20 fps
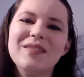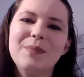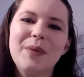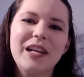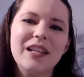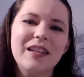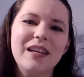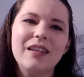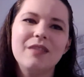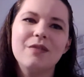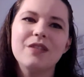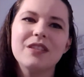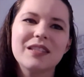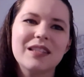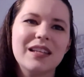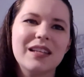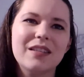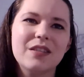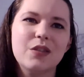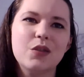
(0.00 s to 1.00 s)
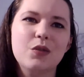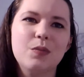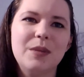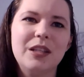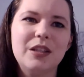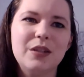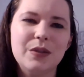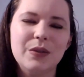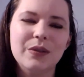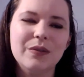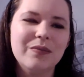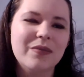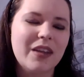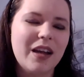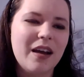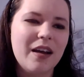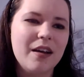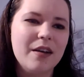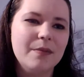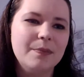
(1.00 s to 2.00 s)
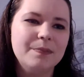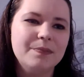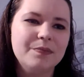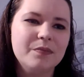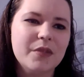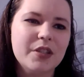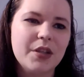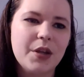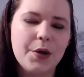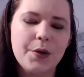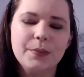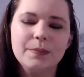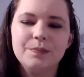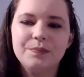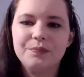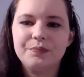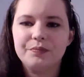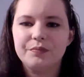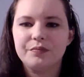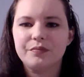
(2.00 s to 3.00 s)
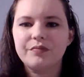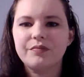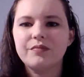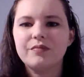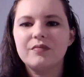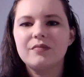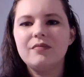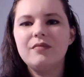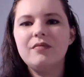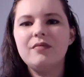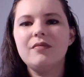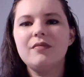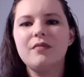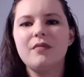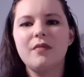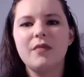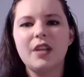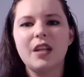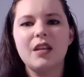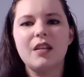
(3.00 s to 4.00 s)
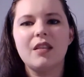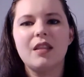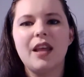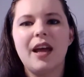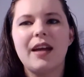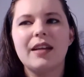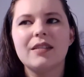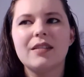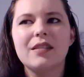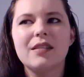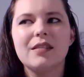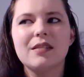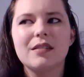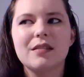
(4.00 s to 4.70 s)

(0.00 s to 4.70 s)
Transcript: my life is like Scooby-Doo. So that